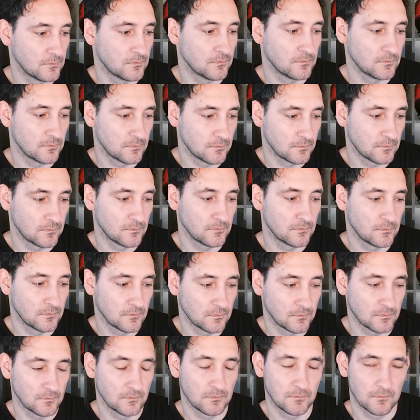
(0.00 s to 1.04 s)

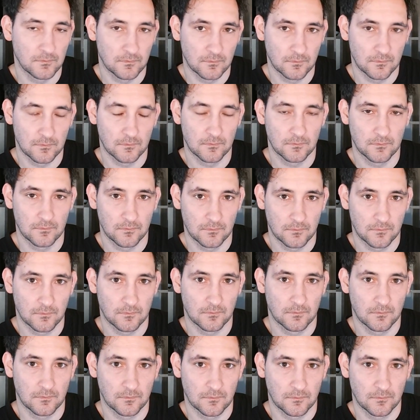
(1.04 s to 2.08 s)

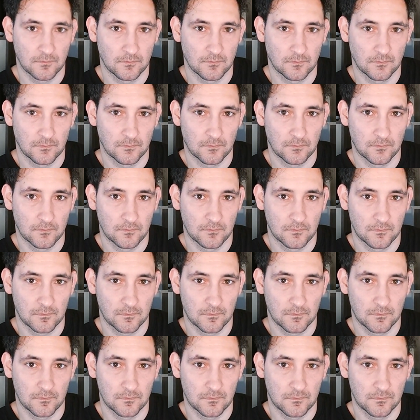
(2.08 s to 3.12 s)

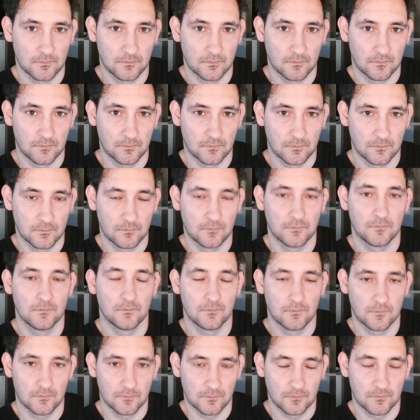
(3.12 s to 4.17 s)

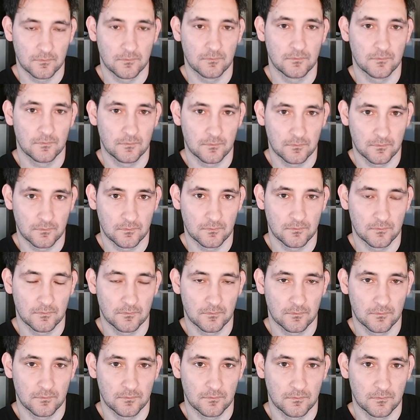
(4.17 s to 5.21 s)

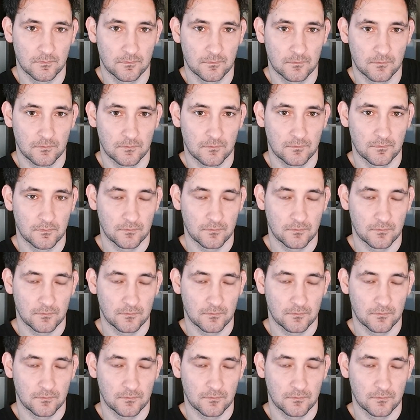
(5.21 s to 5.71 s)
[no speech]